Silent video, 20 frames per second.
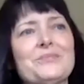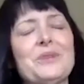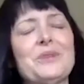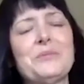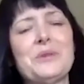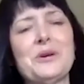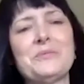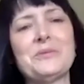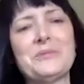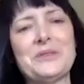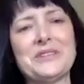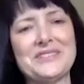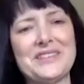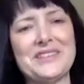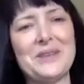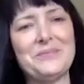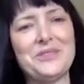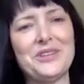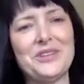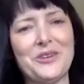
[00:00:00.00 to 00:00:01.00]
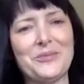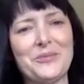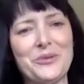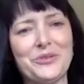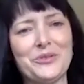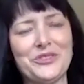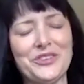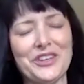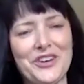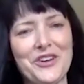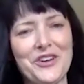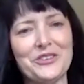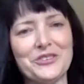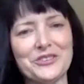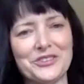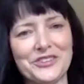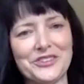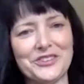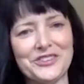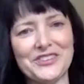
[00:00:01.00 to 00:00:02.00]
my mom and my stepdad are both
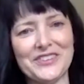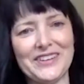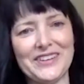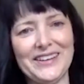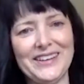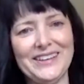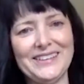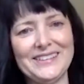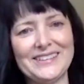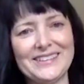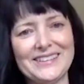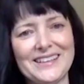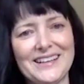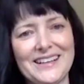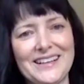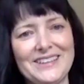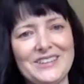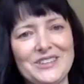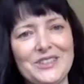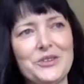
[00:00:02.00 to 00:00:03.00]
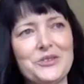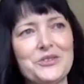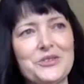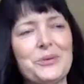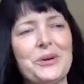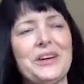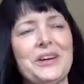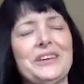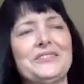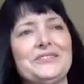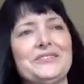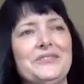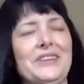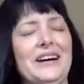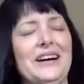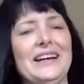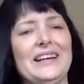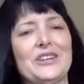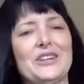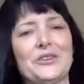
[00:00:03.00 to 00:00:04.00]
psychologists. And so I
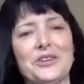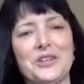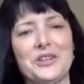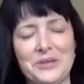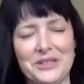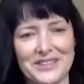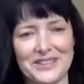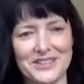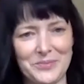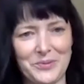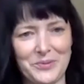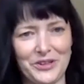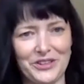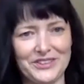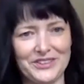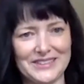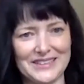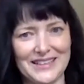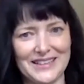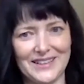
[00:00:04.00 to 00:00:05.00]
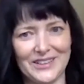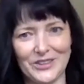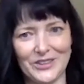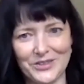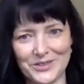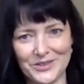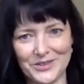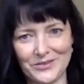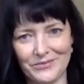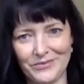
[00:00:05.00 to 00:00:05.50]
had already been experienced that because of